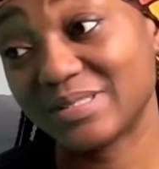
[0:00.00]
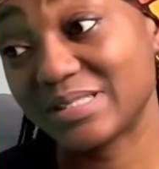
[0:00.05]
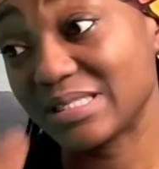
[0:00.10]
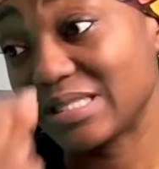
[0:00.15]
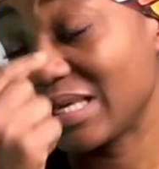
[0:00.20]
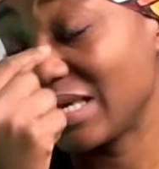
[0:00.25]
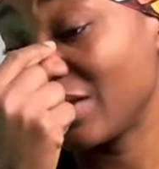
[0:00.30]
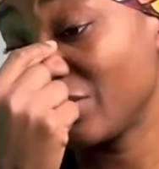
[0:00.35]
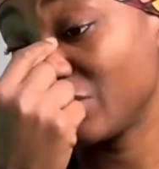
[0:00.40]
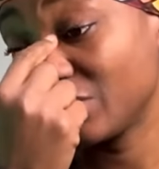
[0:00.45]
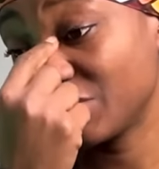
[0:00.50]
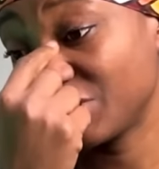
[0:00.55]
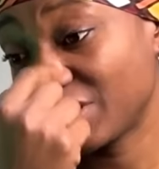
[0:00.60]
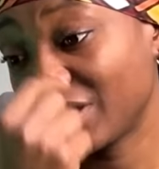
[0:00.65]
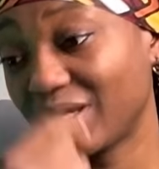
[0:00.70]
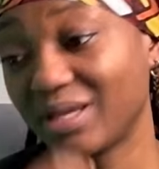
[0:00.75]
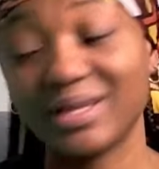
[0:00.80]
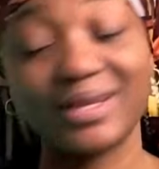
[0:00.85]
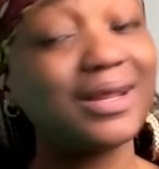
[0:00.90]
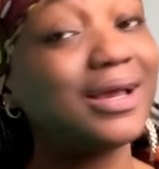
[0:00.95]
Today we're
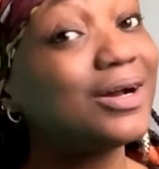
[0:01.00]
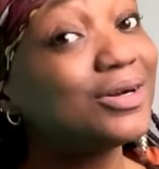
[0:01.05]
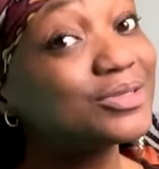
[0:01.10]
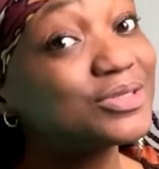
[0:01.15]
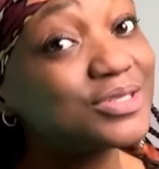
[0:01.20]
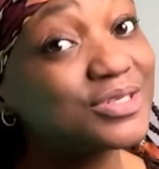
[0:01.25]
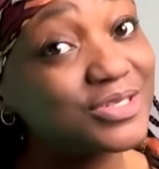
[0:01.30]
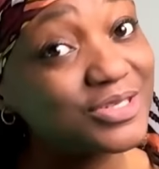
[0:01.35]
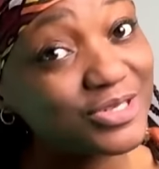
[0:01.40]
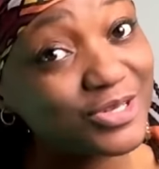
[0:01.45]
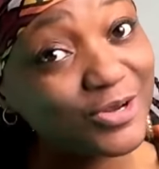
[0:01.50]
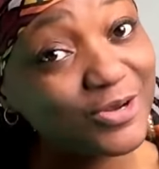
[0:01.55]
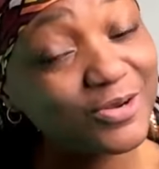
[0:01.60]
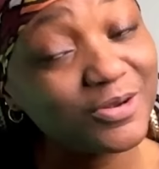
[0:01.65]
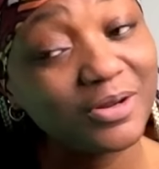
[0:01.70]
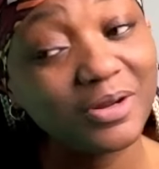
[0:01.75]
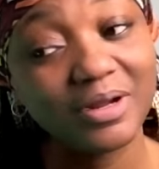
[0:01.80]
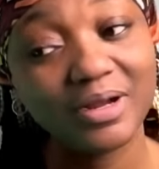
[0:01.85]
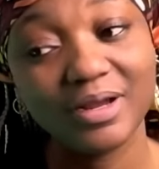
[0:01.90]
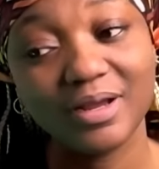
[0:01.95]
checking out a
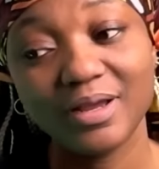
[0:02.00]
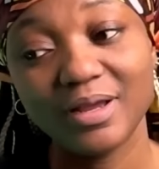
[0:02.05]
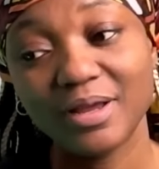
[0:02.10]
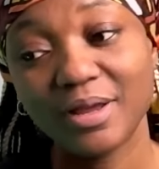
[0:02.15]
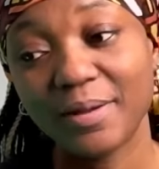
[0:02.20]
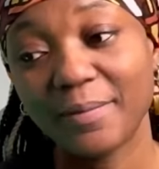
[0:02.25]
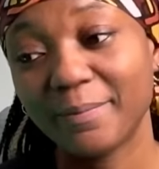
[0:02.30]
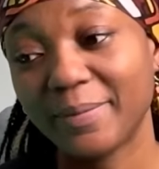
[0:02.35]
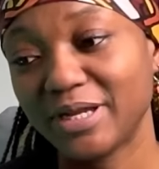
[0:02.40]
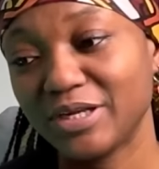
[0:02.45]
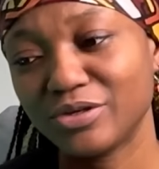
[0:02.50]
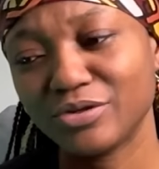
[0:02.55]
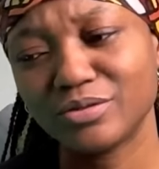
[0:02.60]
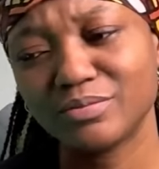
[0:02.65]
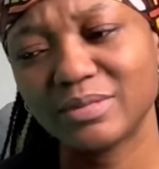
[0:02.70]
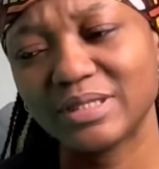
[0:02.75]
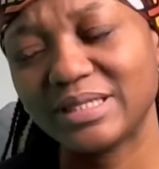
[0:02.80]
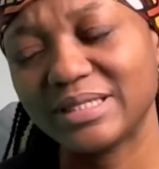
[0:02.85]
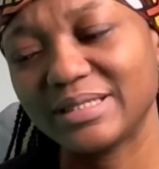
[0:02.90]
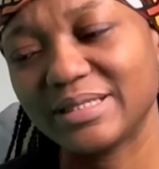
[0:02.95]
song by
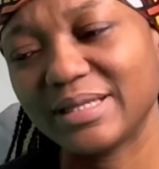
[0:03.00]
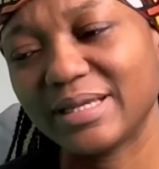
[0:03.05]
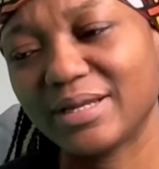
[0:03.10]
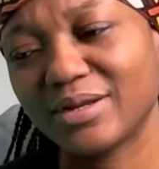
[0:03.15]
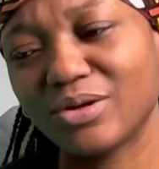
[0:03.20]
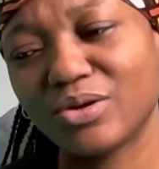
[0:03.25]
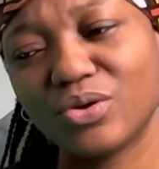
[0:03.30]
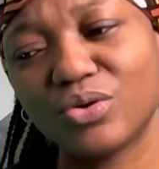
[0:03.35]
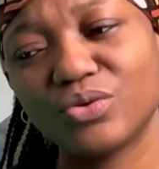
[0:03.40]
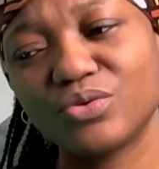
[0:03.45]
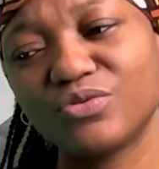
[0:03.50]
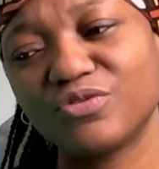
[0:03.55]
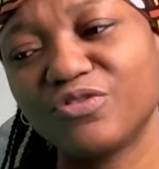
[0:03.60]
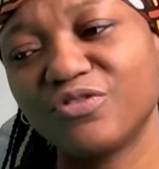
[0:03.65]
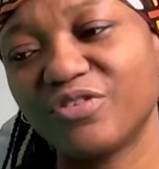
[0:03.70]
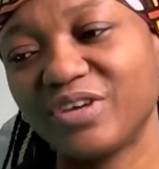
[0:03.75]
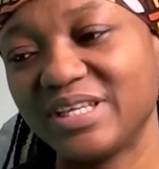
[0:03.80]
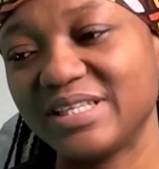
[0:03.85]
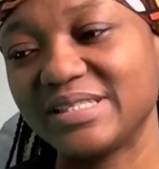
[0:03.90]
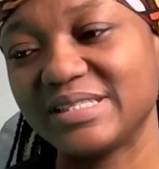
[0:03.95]
Don McLean called
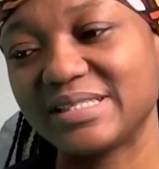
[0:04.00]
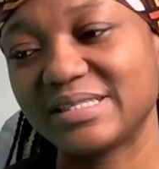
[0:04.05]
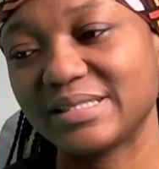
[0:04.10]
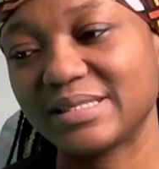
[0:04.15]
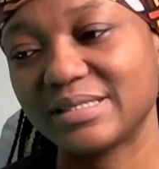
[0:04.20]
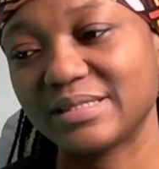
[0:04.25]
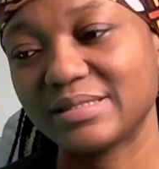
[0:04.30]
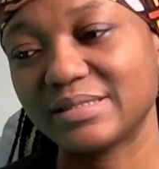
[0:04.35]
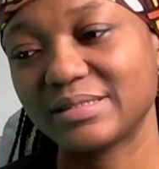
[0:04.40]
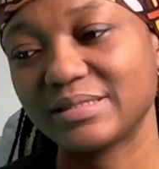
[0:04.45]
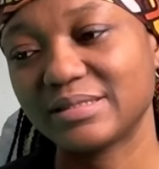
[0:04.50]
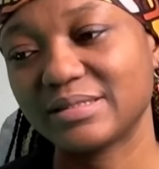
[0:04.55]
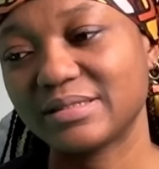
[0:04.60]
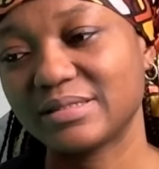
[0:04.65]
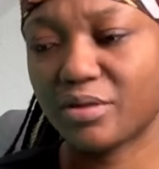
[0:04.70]
Vincent.